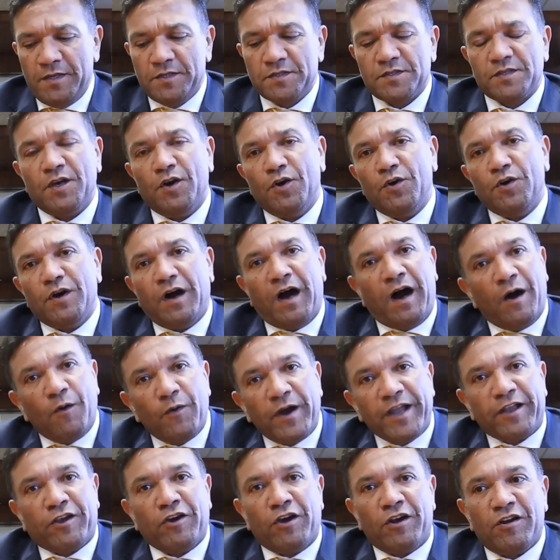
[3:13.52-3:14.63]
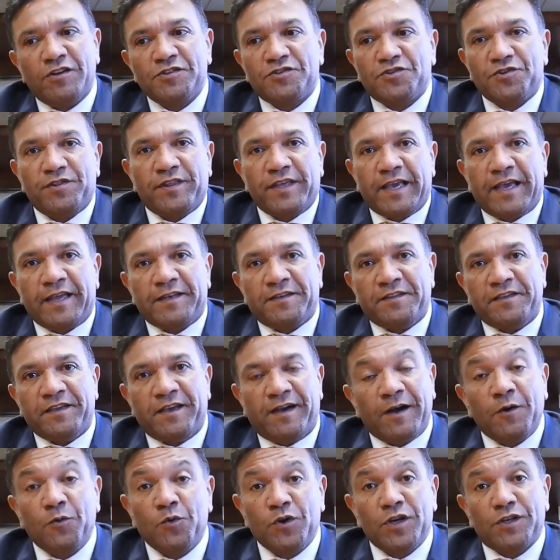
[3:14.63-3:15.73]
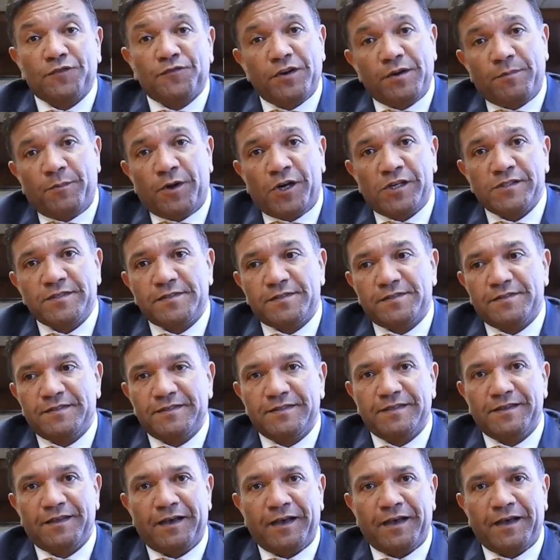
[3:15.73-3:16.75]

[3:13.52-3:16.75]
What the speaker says: So how I got onto the idea, I worked for a boss.